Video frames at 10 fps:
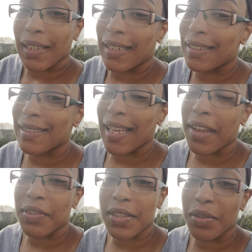He's
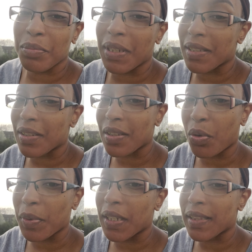gave it to me. It's just
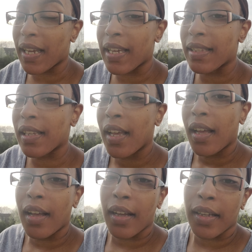so many things
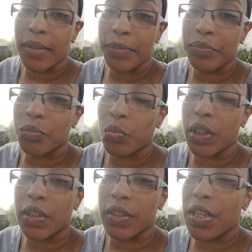
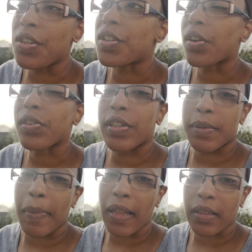with t-shirts.
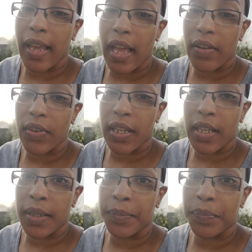He's about to have
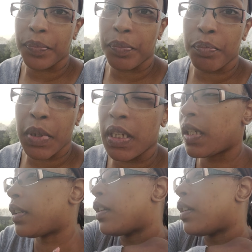me and